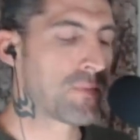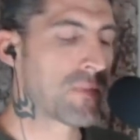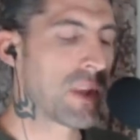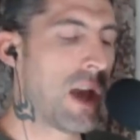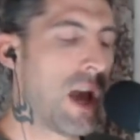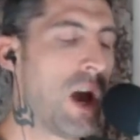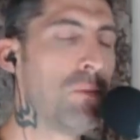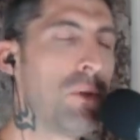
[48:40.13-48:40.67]

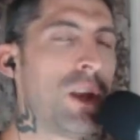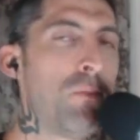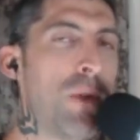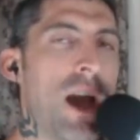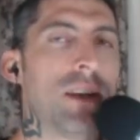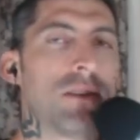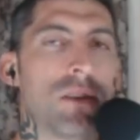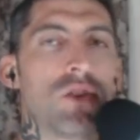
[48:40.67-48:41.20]
How many
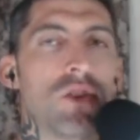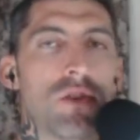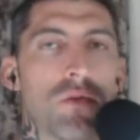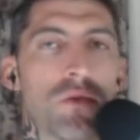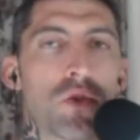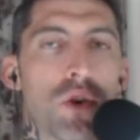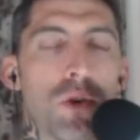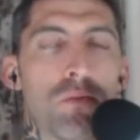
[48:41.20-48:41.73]
passages of
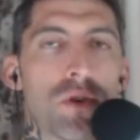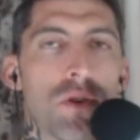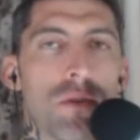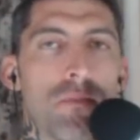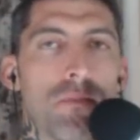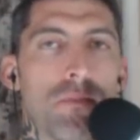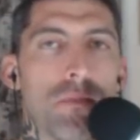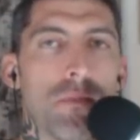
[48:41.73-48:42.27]
Scripture,
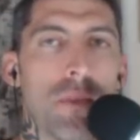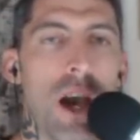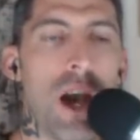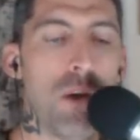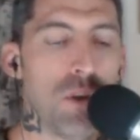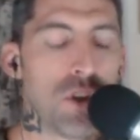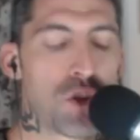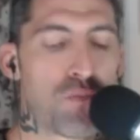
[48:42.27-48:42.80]
how
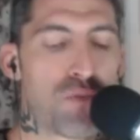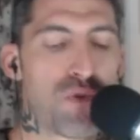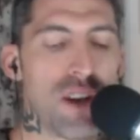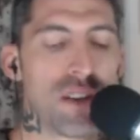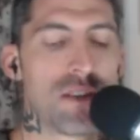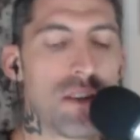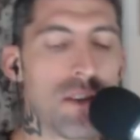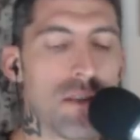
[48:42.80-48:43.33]
much
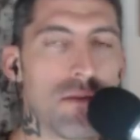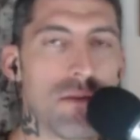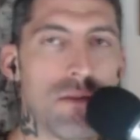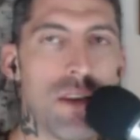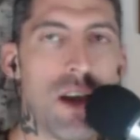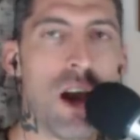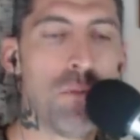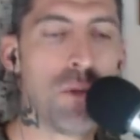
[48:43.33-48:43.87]
precedent,
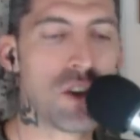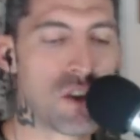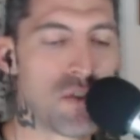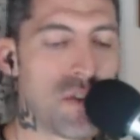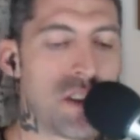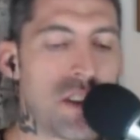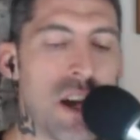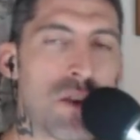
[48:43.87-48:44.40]
how much of
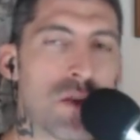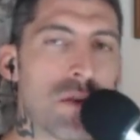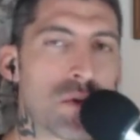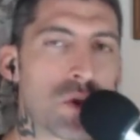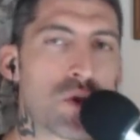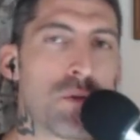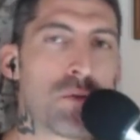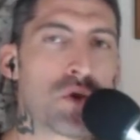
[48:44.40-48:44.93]
the tenor of
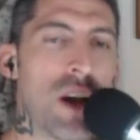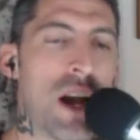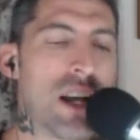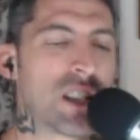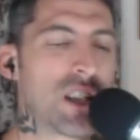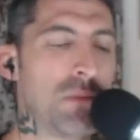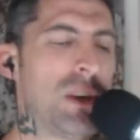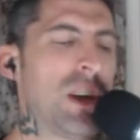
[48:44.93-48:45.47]
Scripture has
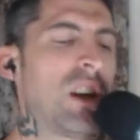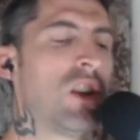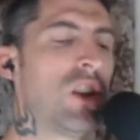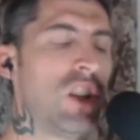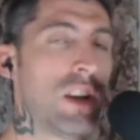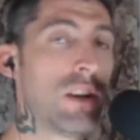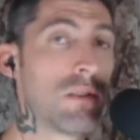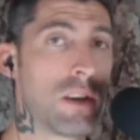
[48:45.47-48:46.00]
to be
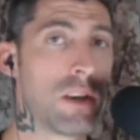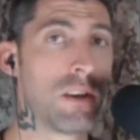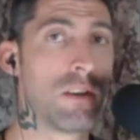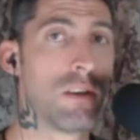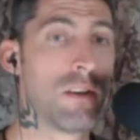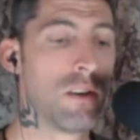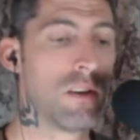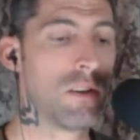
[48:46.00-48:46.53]
clearly,
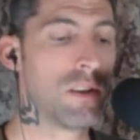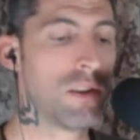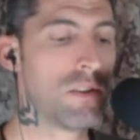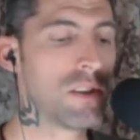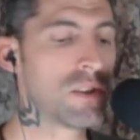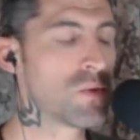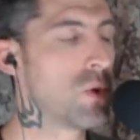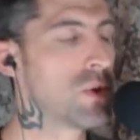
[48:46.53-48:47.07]
that
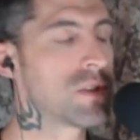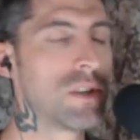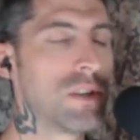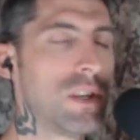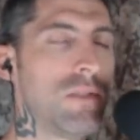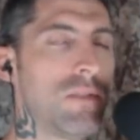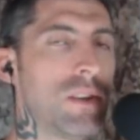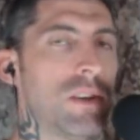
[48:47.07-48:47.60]
this wasn't
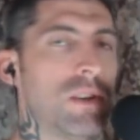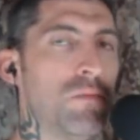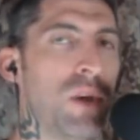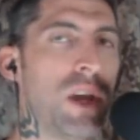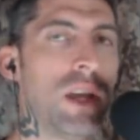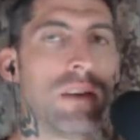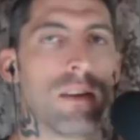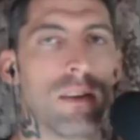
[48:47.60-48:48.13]
even
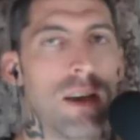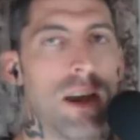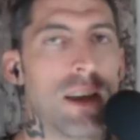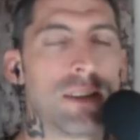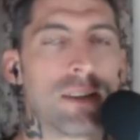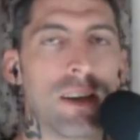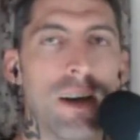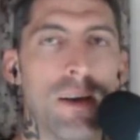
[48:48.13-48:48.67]
debated at a
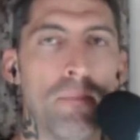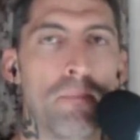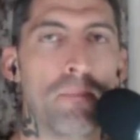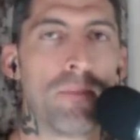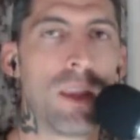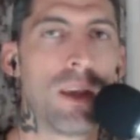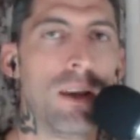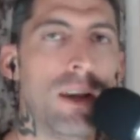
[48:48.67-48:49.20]
time.
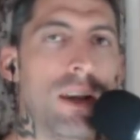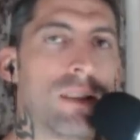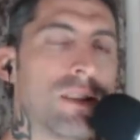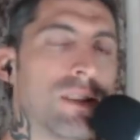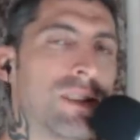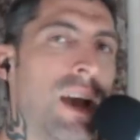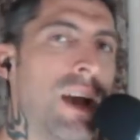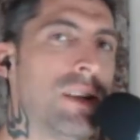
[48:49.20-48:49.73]
It's a
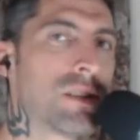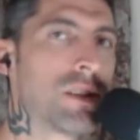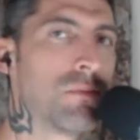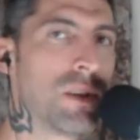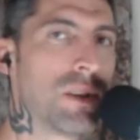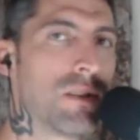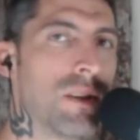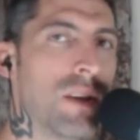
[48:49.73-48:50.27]

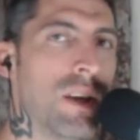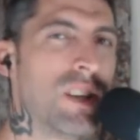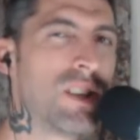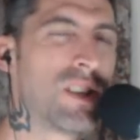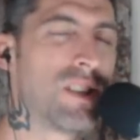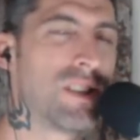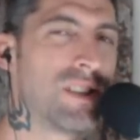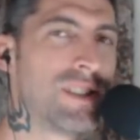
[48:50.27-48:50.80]
testament to
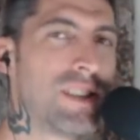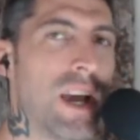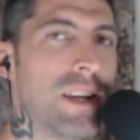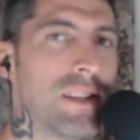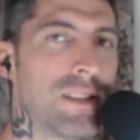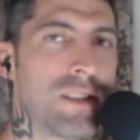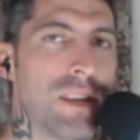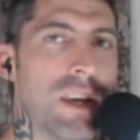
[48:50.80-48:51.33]
the sad
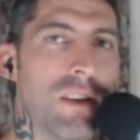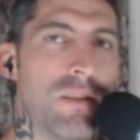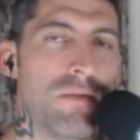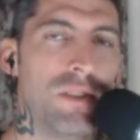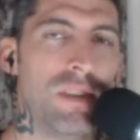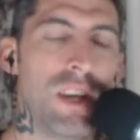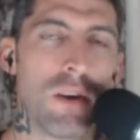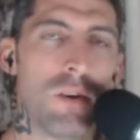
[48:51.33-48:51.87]
state of
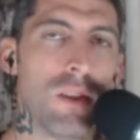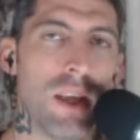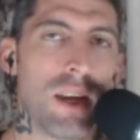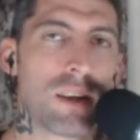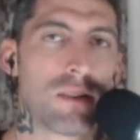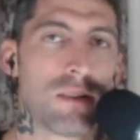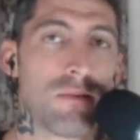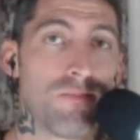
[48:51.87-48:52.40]

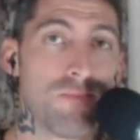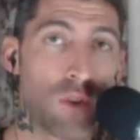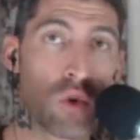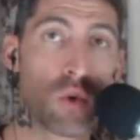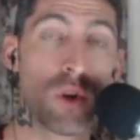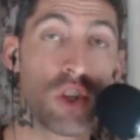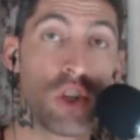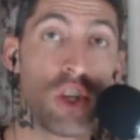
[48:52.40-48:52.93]
derelict
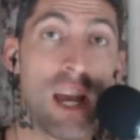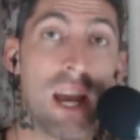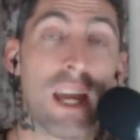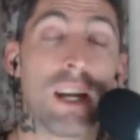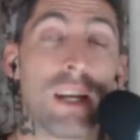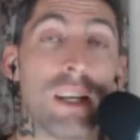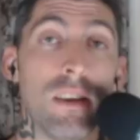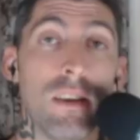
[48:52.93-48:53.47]

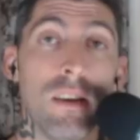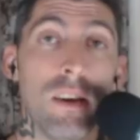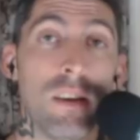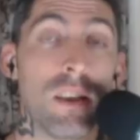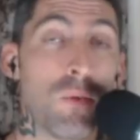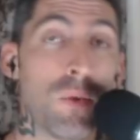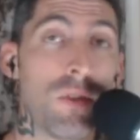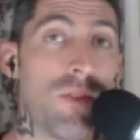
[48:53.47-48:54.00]
Christianity
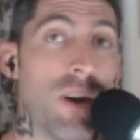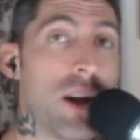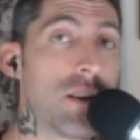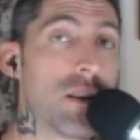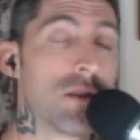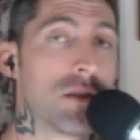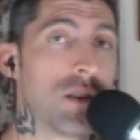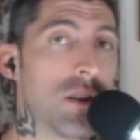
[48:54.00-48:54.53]
that we find
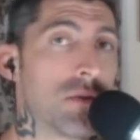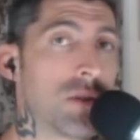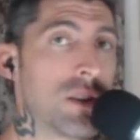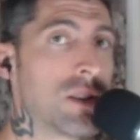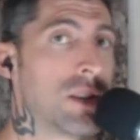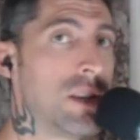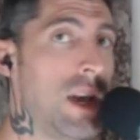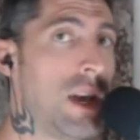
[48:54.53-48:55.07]
ourselves in
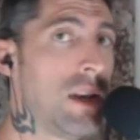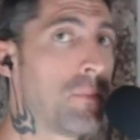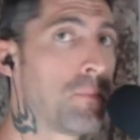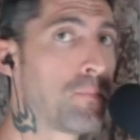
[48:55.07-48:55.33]
today.